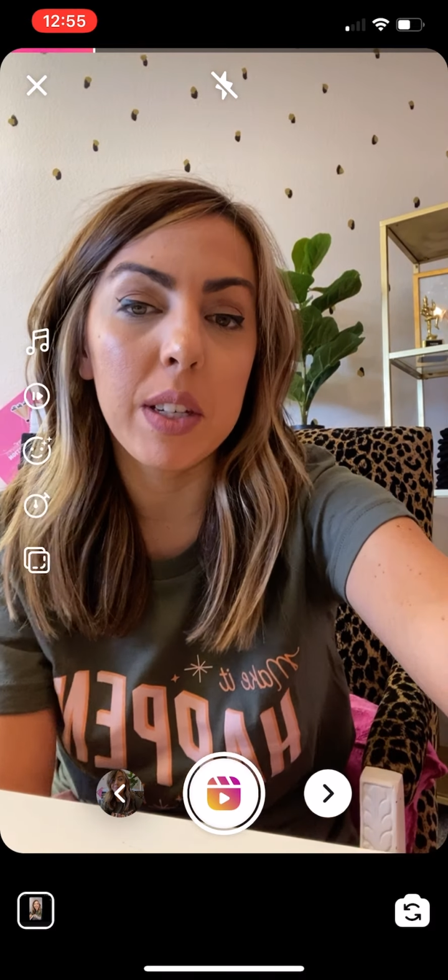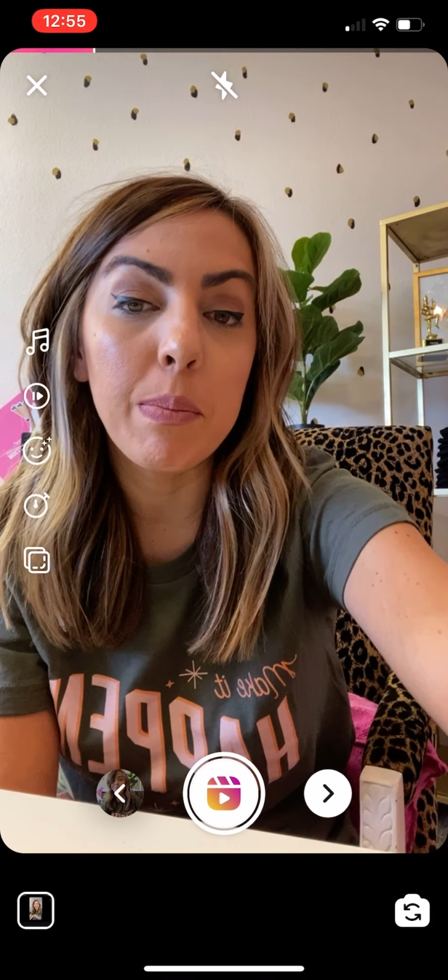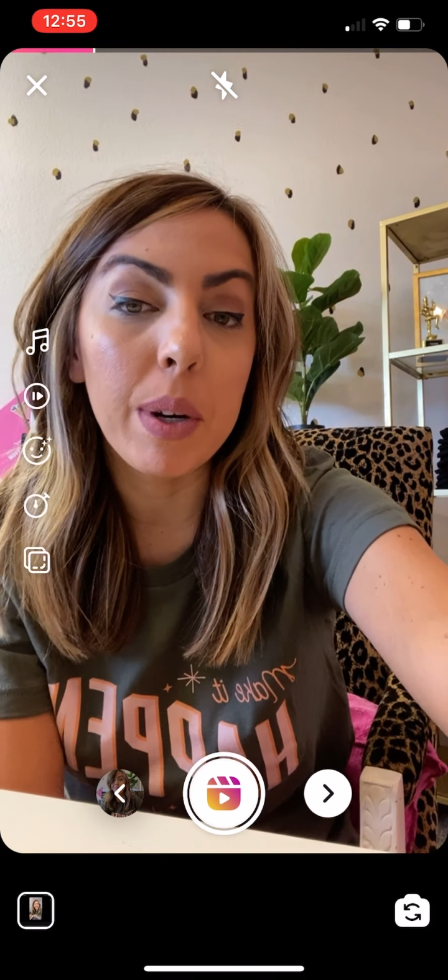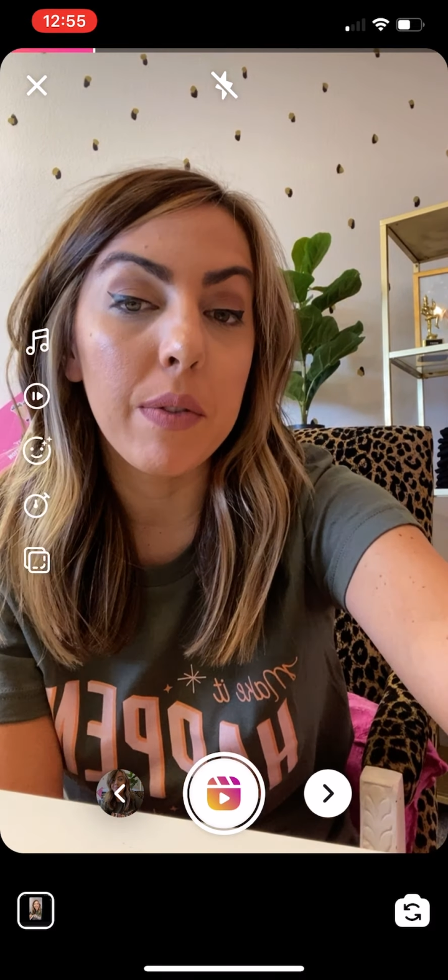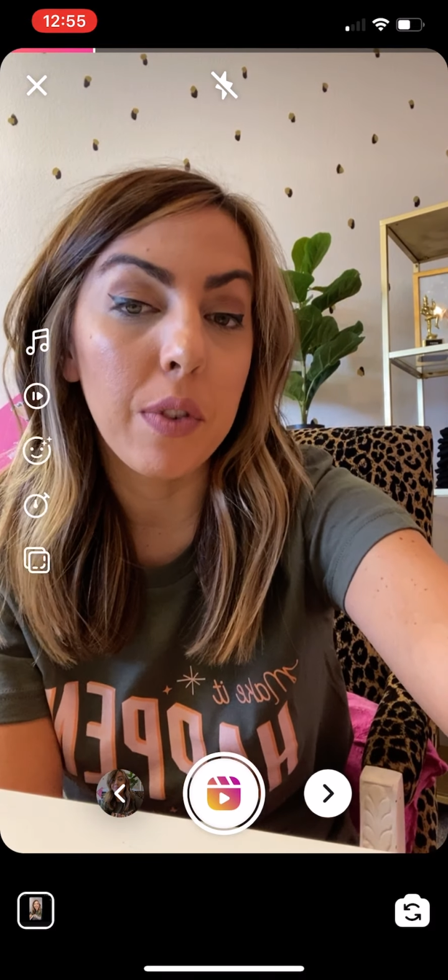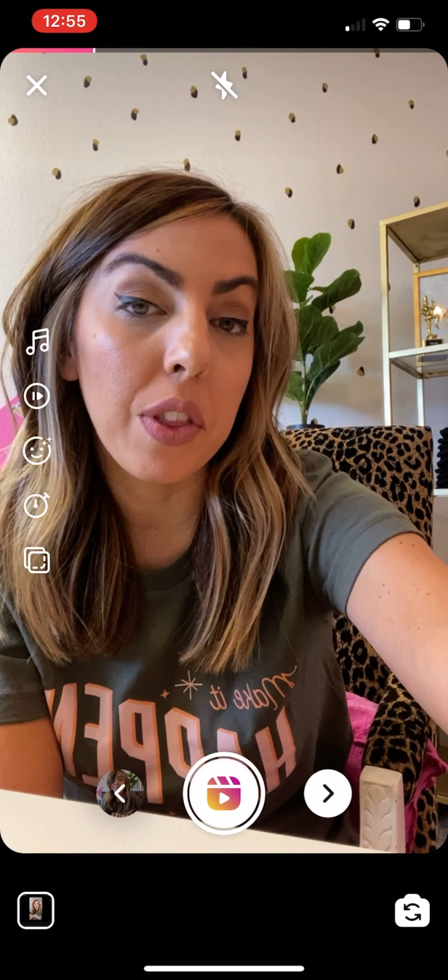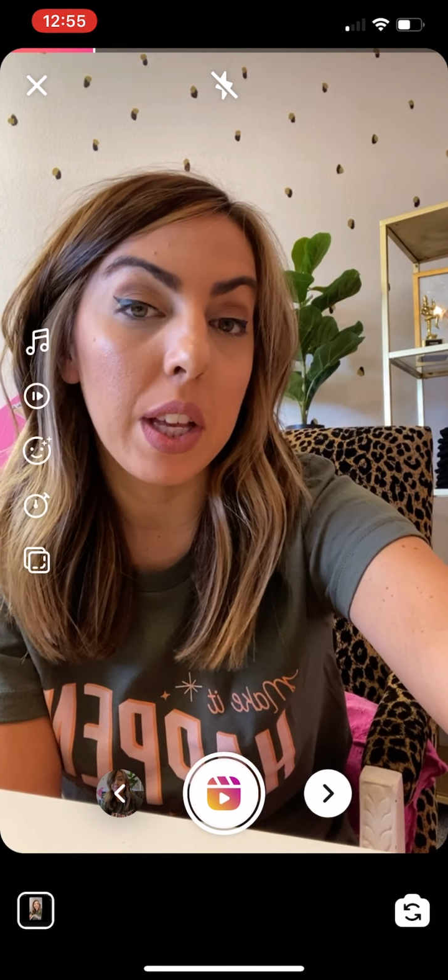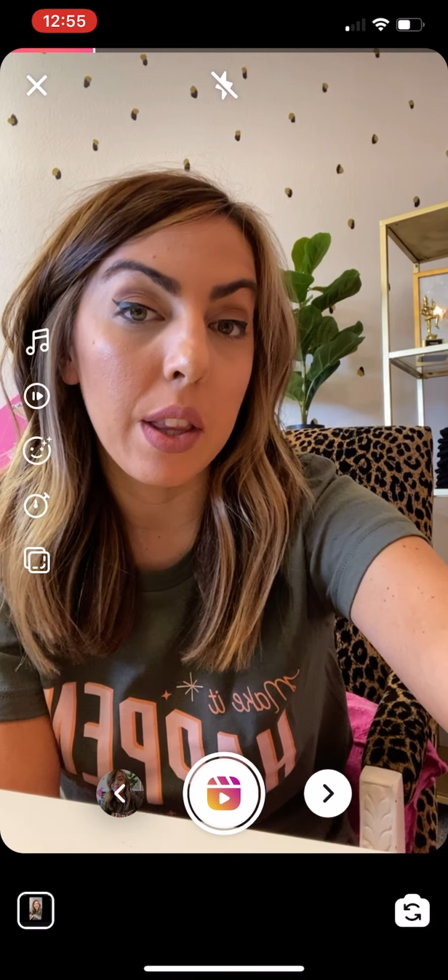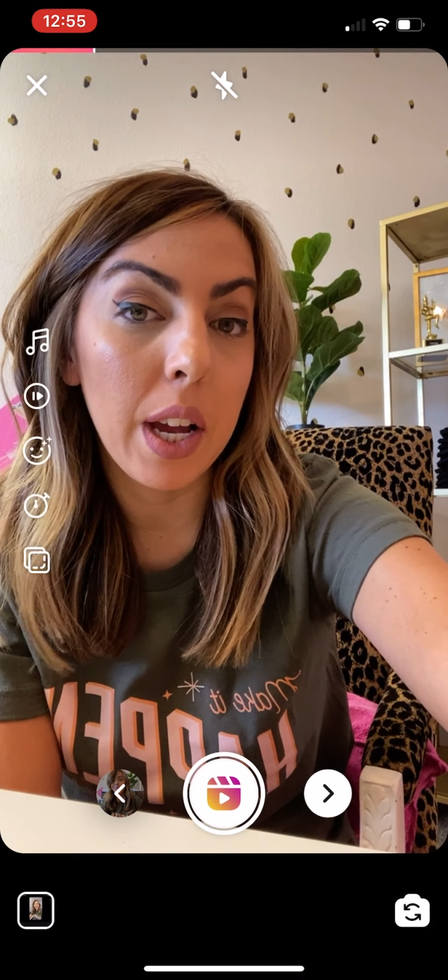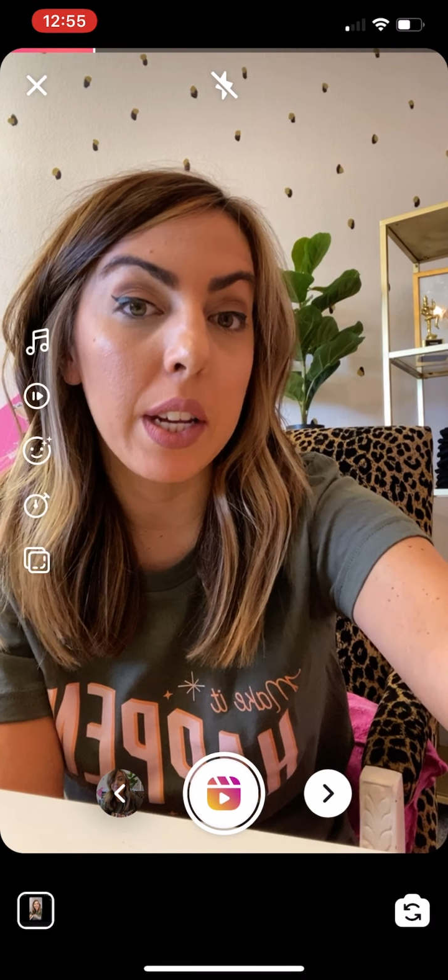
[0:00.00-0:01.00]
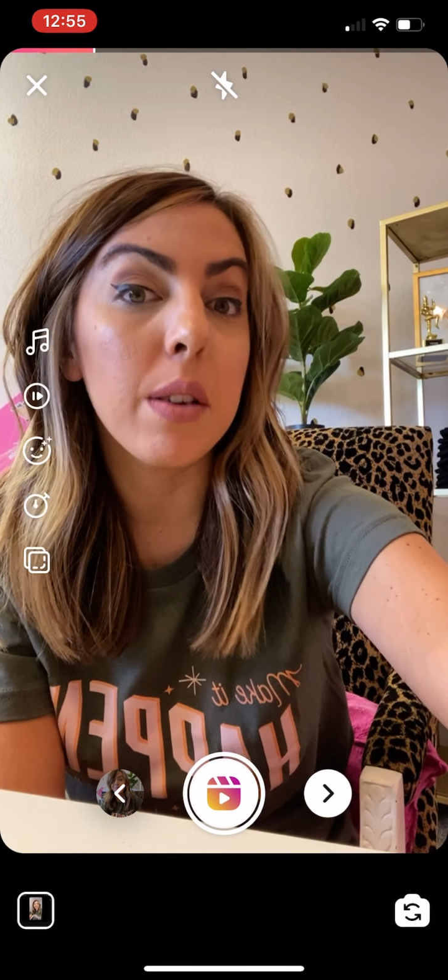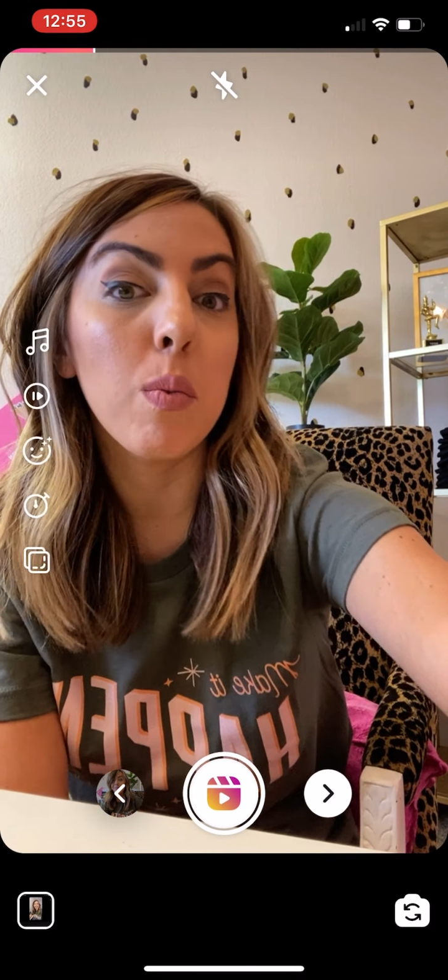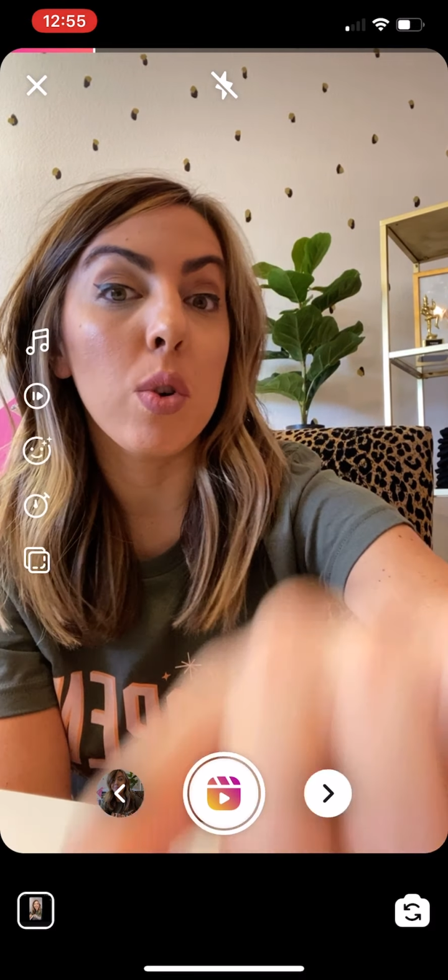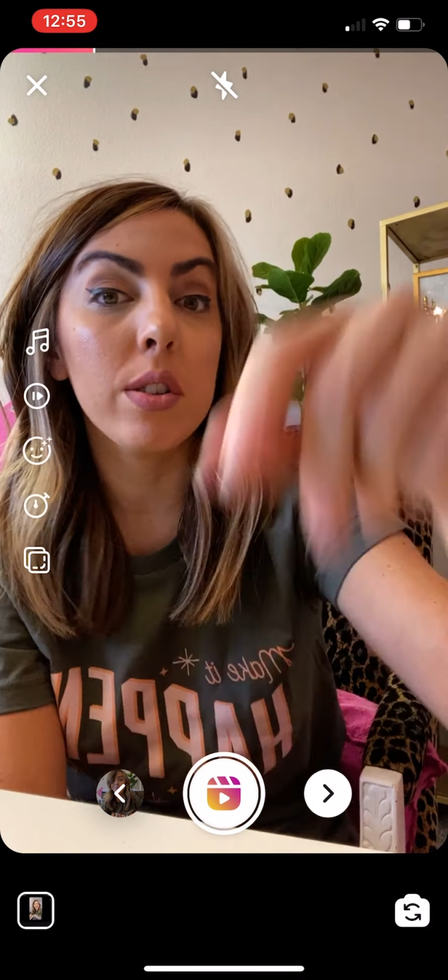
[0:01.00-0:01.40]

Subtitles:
but for the align, it works.